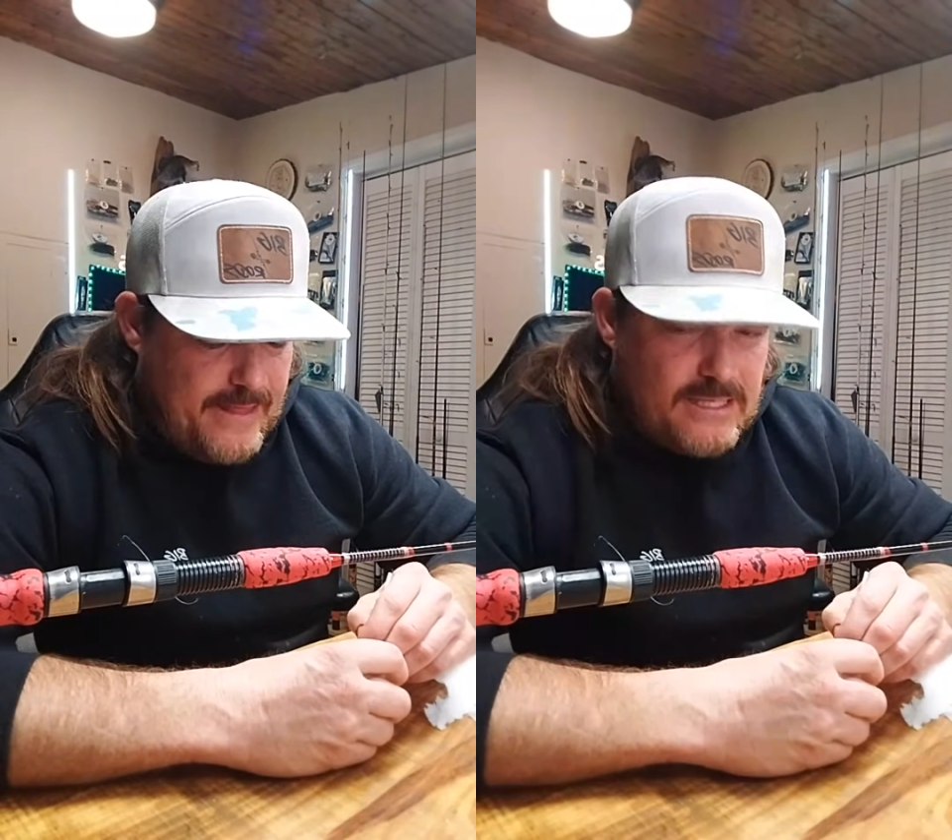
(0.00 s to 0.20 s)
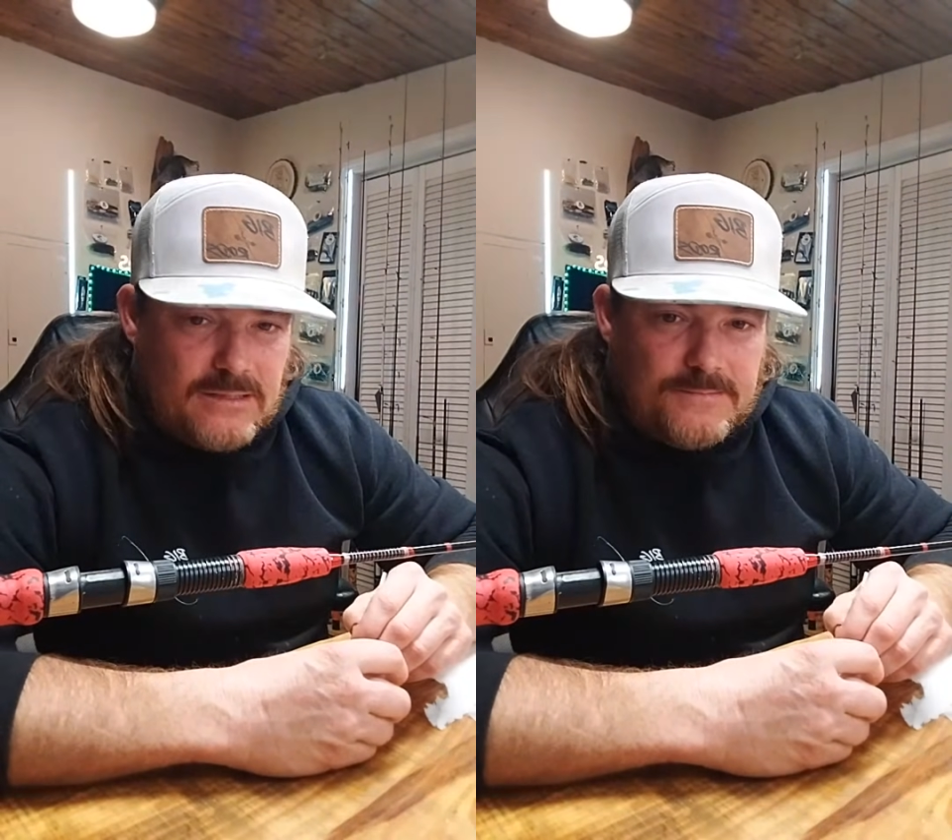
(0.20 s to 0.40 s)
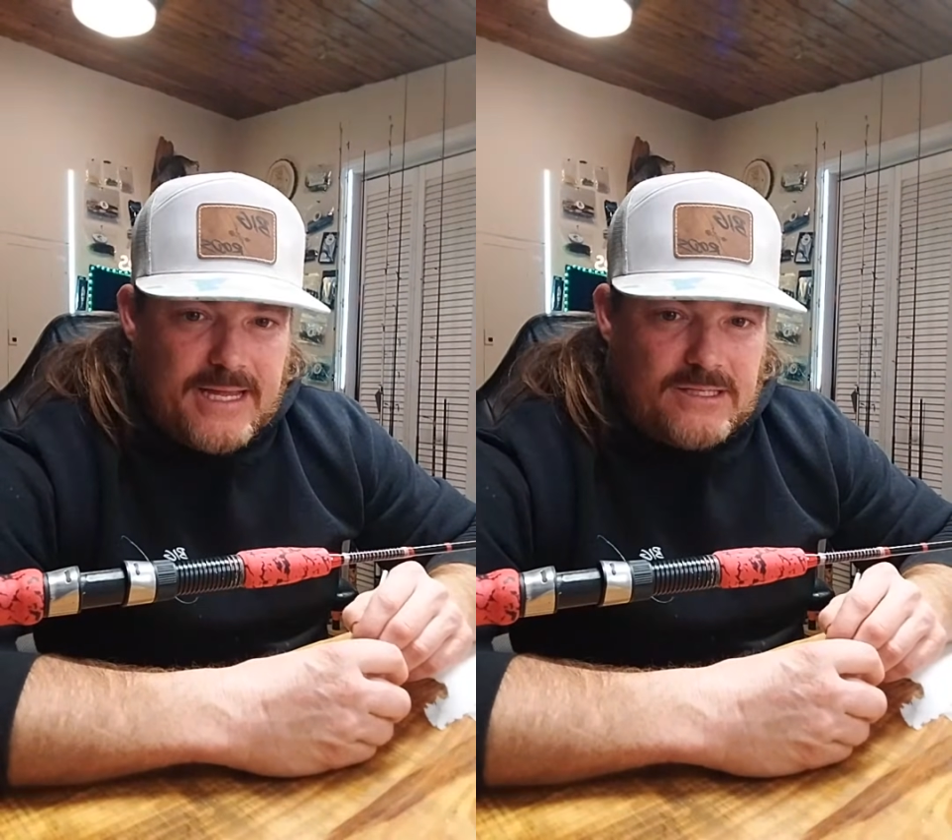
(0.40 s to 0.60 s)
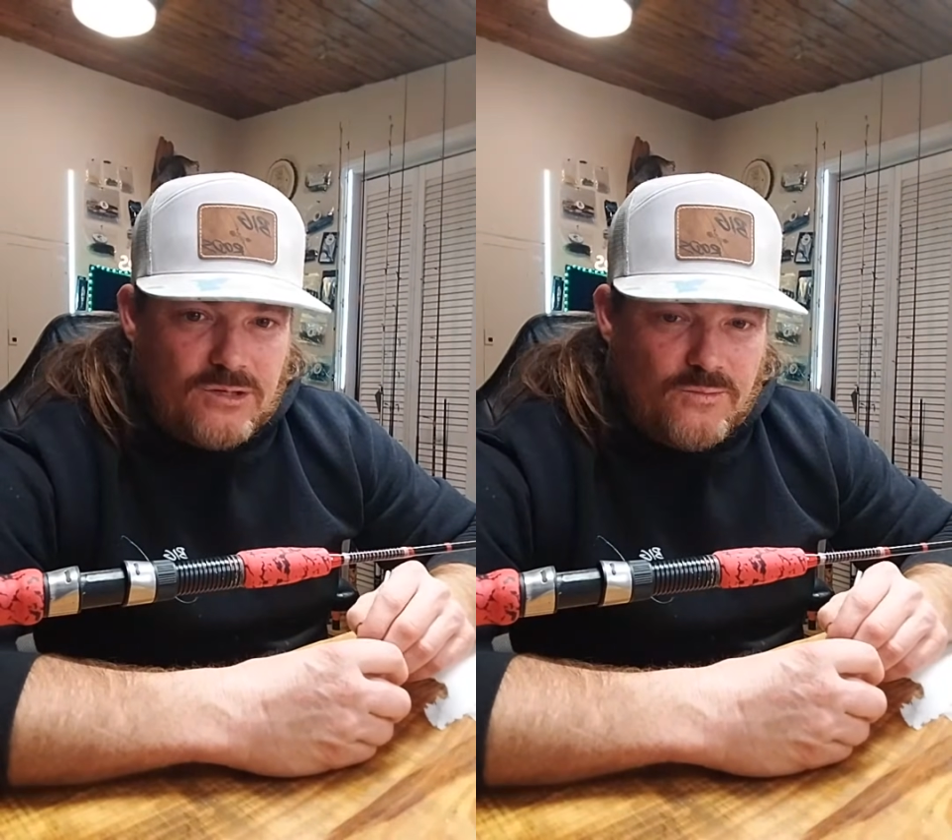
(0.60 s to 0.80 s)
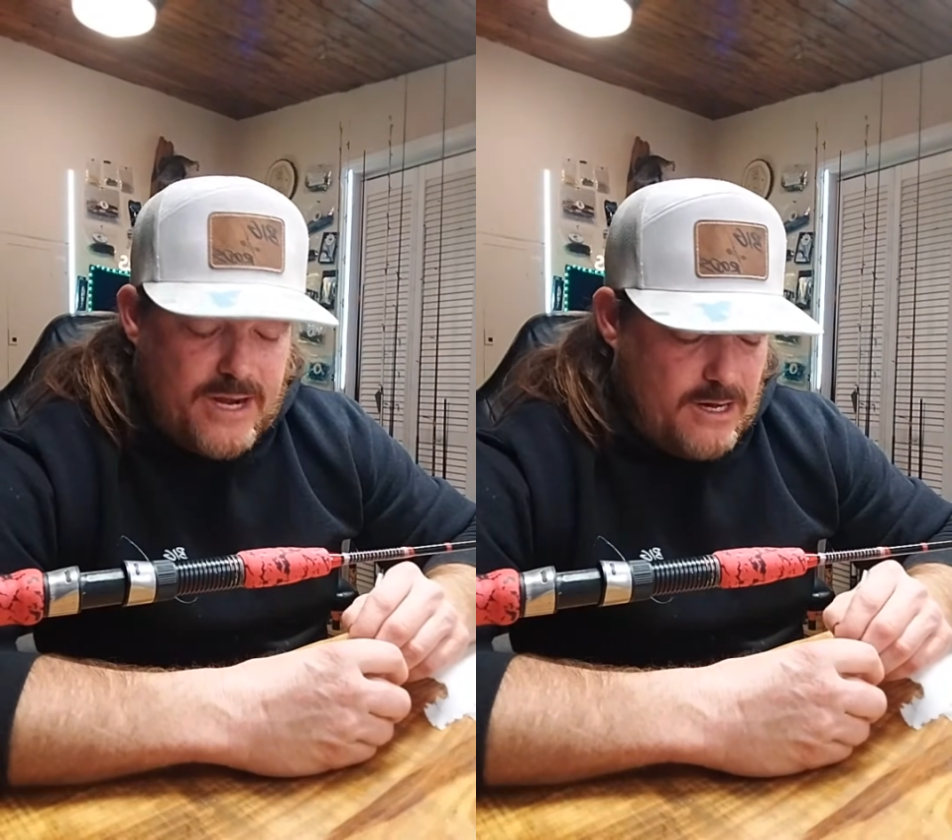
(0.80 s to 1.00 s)
that's a
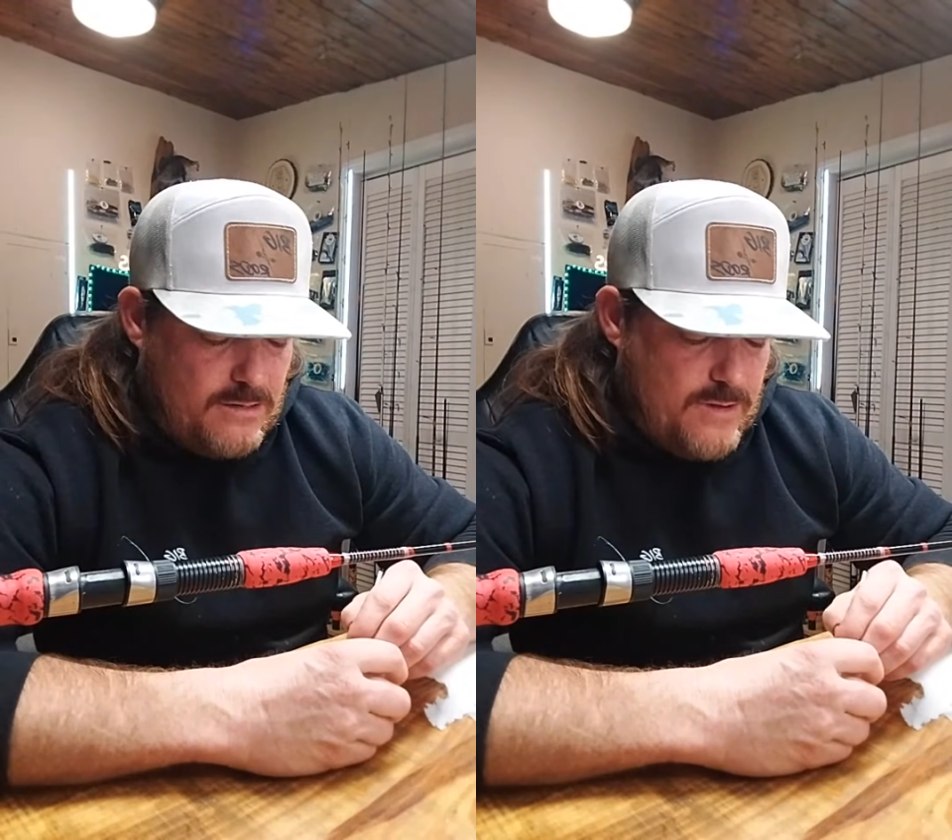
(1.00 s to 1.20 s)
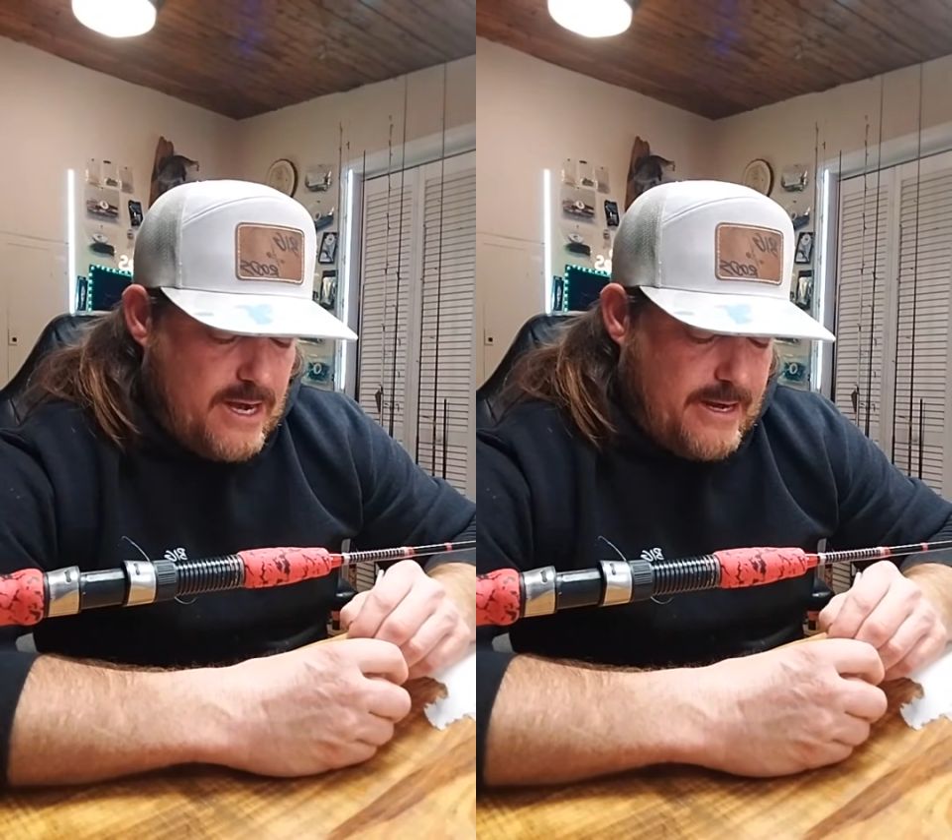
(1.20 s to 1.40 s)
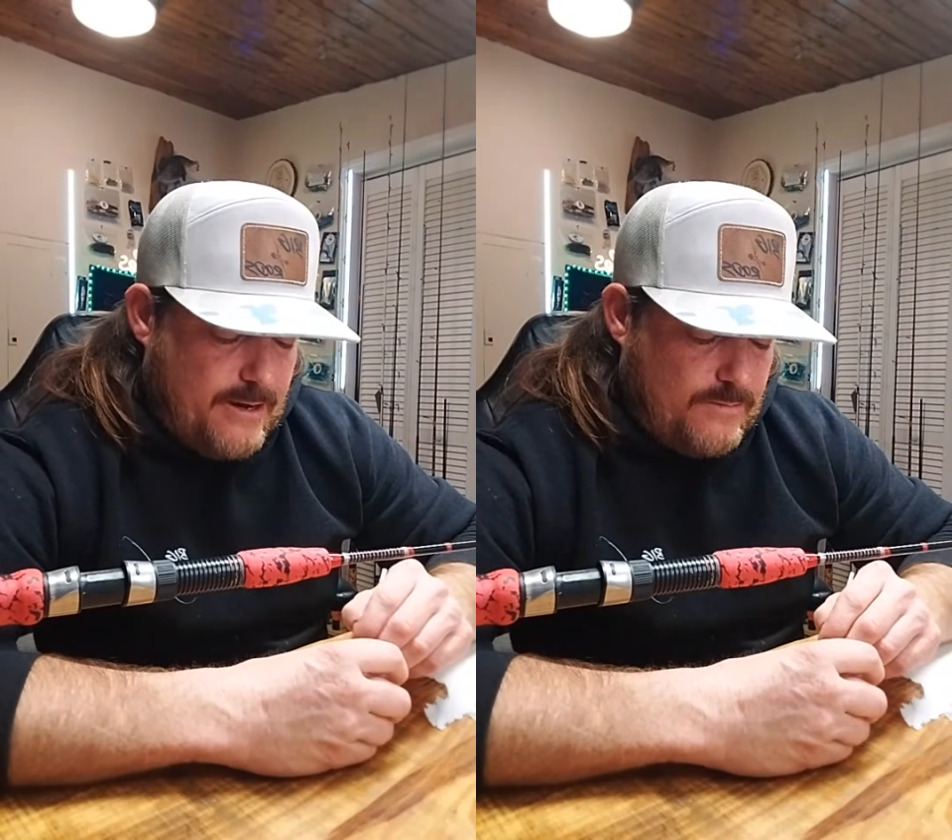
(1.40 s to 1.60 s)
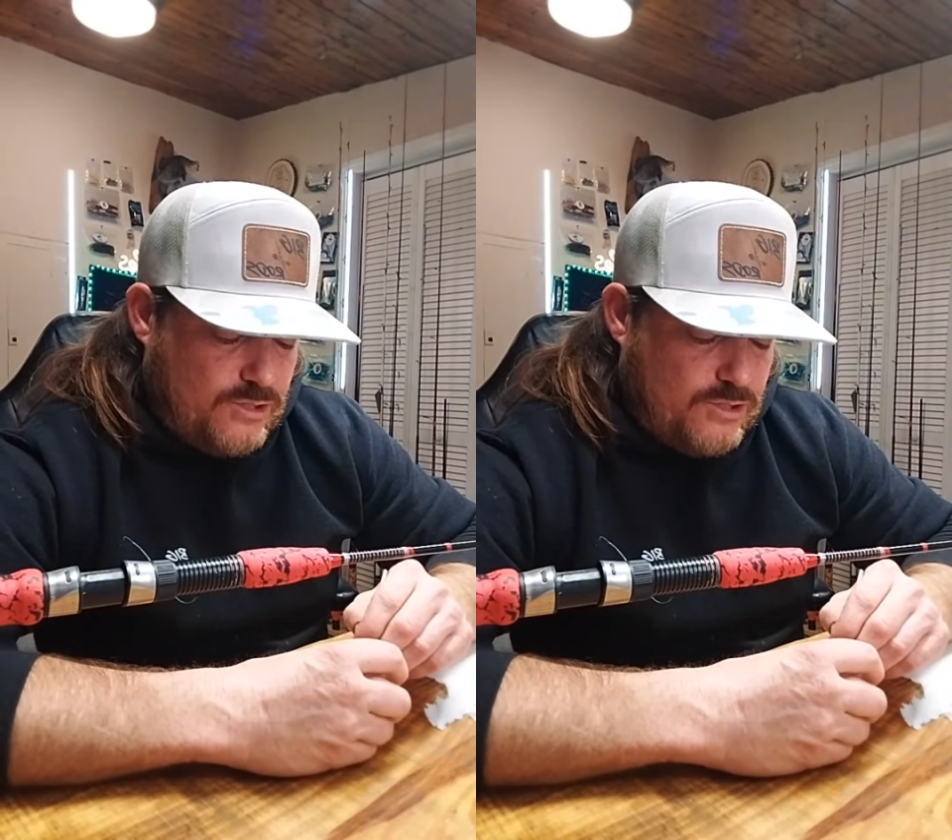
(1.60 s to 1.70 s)
record right there.